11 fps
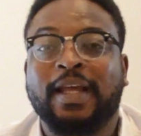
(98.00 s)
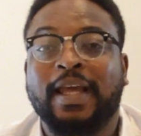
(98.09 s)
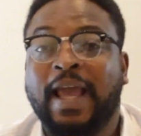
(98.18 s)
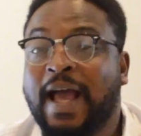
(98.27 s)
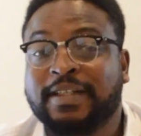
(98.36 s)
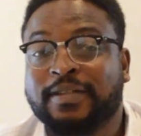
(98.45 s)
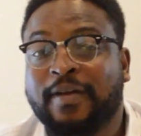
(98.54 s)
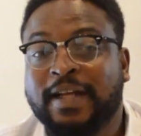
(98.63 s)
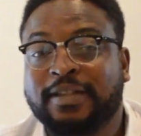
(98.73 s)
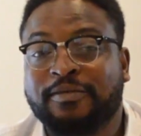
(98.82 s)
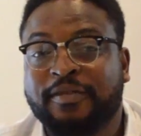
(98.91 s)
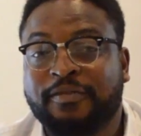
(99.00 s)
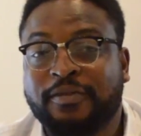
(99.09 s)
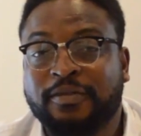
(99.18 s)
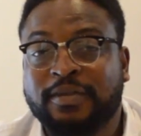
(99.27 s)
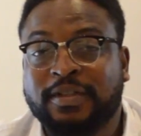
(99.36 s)
He has the right to
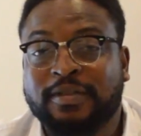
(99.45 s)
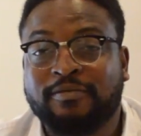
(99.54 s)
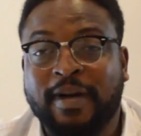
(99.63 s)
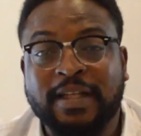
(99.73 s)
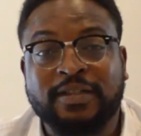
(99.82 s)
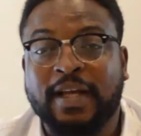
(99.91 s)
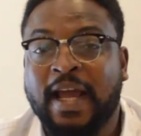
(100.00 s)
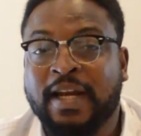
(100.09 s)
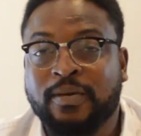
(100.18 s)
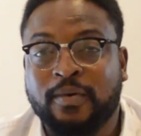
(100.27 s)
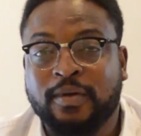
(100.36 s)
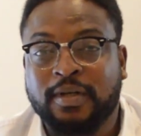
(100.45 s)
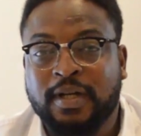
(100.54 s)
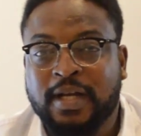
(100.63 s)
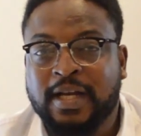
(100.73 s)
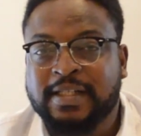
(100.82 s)
refuse rent to anyone.
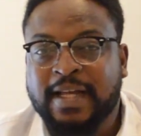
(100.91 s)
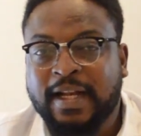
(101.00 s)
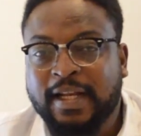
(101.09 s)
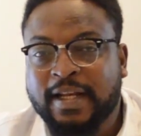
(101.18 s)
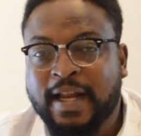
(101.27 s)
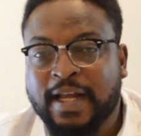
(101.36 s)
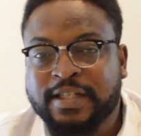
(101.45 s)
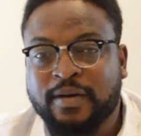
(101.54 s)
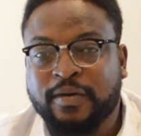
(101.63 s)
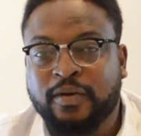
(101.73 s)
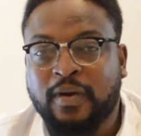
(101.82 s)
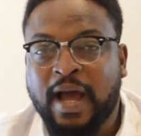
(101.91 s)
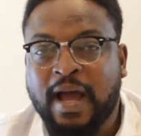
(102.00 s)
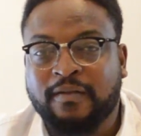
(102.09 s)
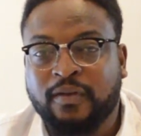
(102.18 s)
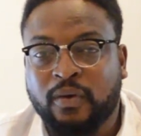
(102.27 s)
Sadly, in Nigeria, we don't
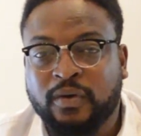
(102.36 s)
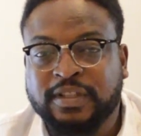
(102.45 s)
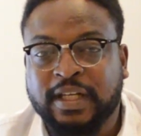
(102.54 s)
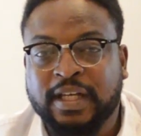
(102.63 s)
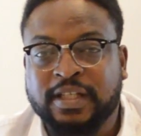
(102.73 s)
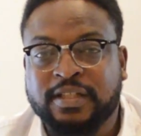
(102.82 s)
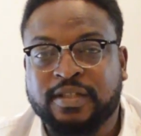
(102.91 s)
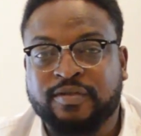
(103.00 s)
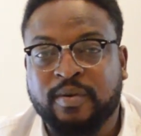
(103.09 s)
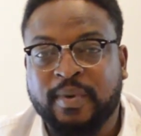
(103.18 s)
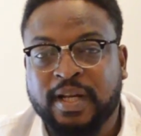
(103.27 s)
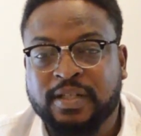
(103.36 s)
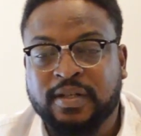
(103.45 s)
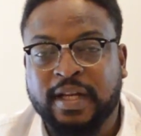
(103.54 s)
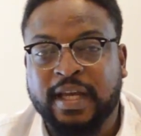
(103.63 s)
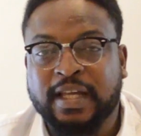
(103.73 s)
have laws against
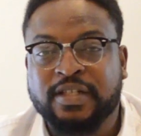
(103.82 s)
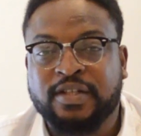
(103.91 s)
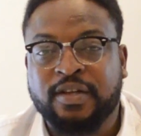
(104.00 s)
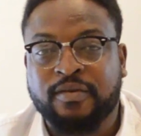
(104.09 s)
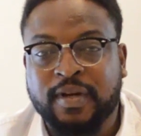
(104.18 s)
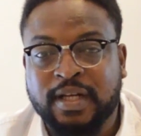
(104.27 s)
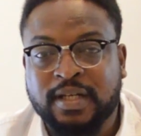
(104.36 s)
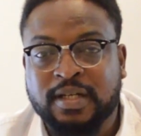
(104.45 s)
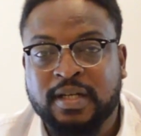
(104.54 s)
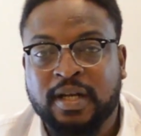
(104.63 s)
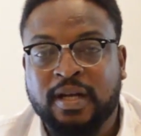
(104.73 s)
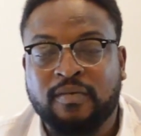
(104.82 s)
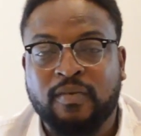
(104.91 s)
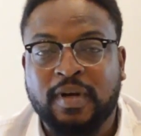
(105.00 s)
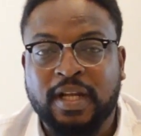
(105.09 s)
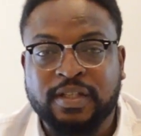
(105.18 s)
discrimination against creed,
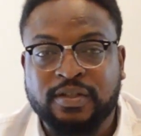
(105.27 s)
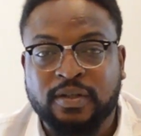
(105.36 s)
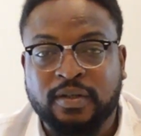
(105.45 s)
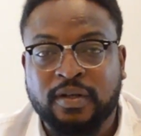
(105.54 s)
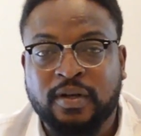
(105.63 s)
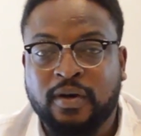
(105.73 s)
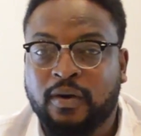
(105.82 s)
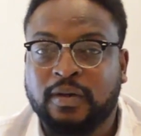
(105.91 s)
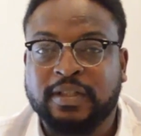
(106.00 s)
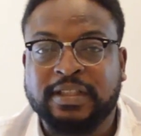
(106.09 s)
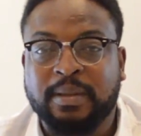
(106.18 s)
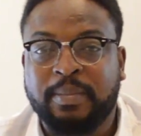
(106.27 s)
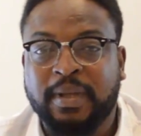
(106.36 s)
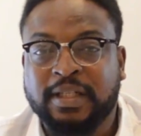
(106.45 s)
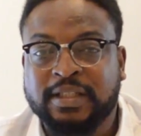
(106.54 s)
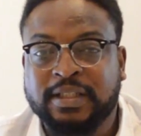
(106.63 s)
religion, or
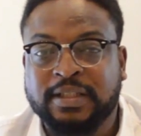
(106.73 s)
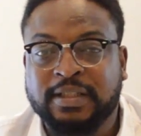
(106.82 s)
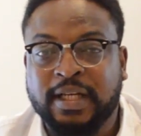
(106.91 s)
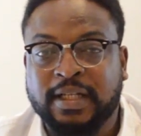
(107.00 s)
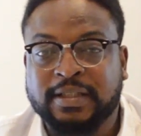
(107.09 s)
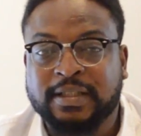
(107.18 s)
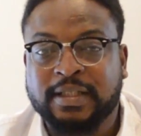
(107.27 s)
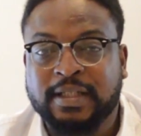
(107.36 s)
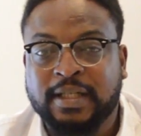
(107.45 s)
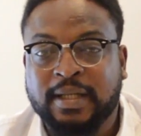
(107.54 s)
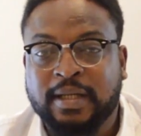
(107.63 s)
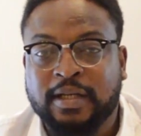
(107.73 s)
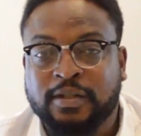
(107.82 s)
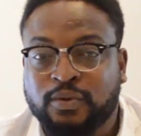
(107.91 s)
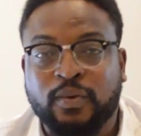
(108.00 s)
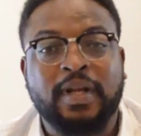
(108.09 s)
disabilities yet.
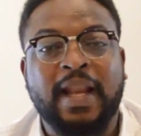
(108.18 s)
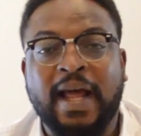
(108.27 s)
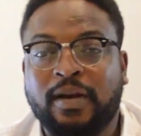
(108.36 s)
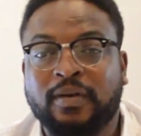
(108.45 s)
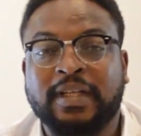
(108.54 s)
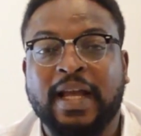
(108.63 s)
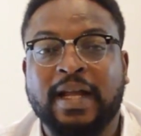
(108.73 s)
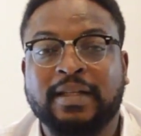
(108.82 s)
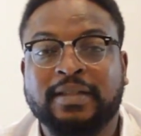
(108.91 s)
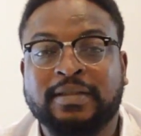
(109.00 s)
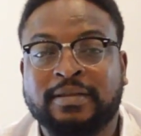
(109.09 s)
So a landlord can